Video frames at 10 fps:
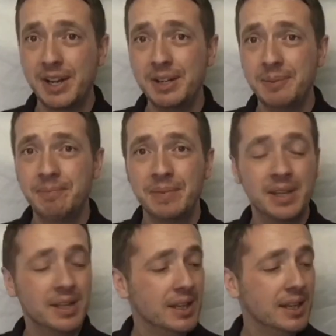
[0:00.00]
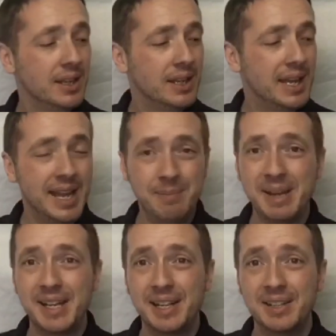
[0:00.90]
now,
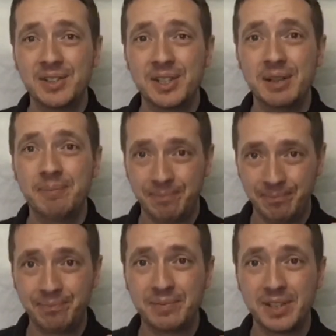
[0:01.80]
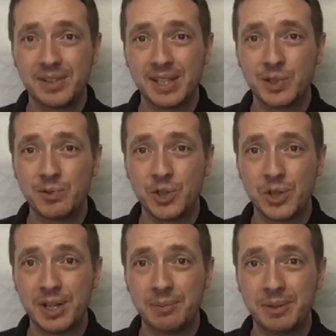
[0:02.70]
I'm Mike Lindsay. Thanks for
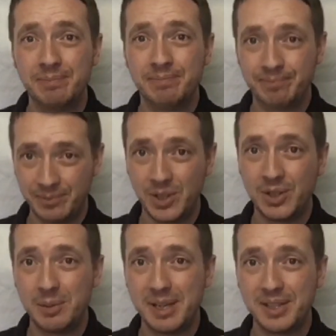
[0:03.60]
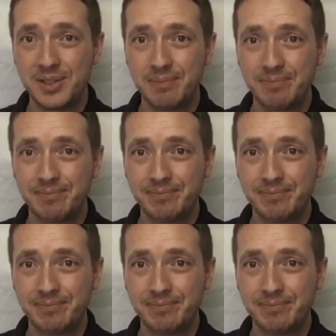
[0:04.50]
joining me. All the best.